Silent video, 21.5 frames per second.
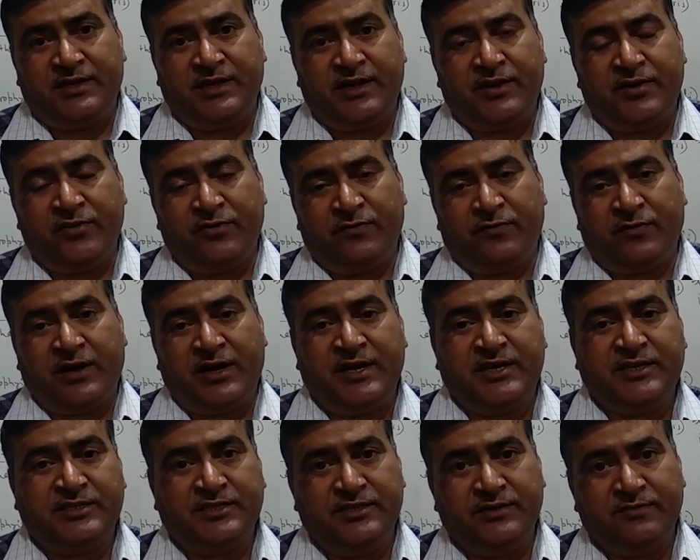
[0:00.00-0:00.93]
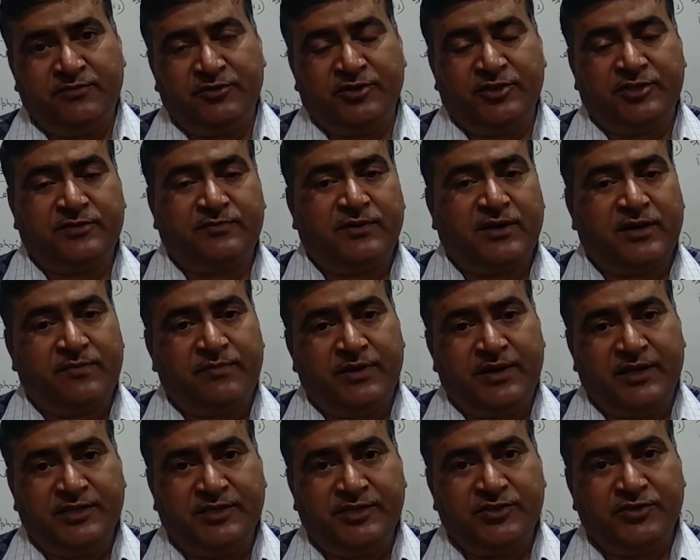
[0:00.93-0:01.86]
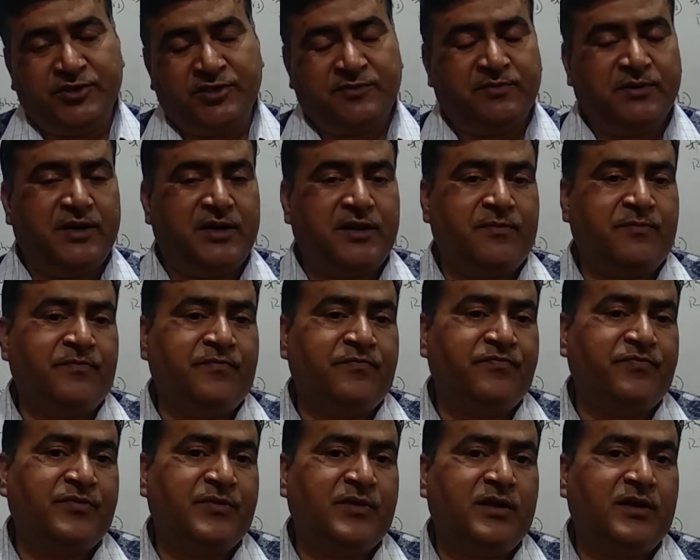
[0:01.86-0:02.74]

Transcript: gymnosperm, angiosperm,